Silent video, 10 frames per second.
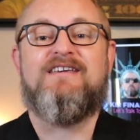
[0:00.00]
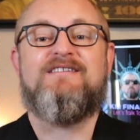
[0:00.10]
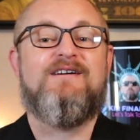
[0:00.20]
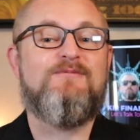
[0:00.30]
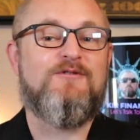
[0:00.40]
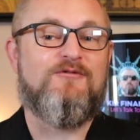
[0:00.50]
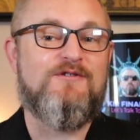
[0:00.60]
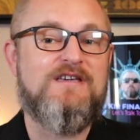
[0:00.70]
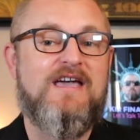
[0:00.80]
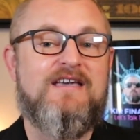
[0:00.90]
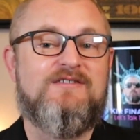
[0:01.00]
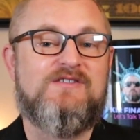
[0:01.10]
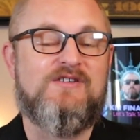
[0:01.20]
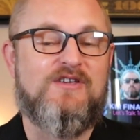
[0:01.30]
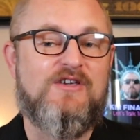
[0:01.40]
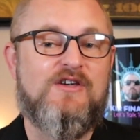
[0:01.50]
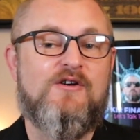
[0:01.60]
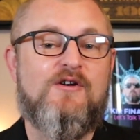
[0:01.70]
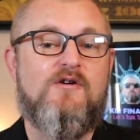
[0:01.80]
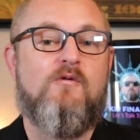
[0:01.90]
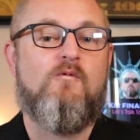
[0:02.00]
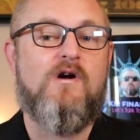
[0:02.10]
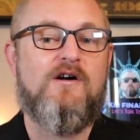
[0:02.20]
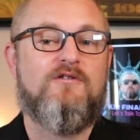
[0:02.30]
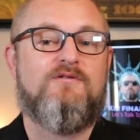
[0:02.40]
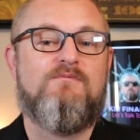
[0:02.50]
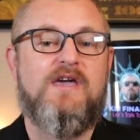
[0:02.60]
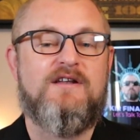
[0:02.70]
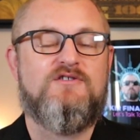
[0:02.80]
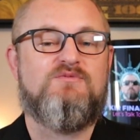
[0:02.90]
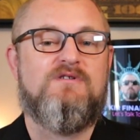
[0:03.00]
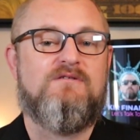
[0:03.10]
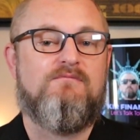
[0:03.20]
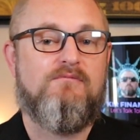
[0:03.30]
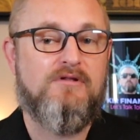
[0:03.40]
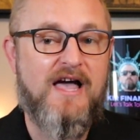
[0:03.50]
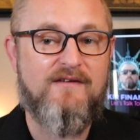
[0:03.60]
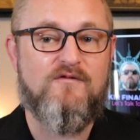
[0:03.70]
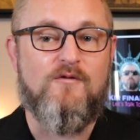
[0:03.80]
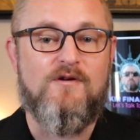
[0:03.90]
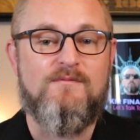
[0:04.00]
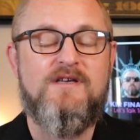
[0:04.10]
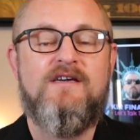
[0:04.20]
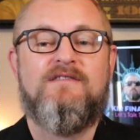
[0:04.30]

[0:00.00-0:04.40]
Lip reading: and number three, a secure wealth management platform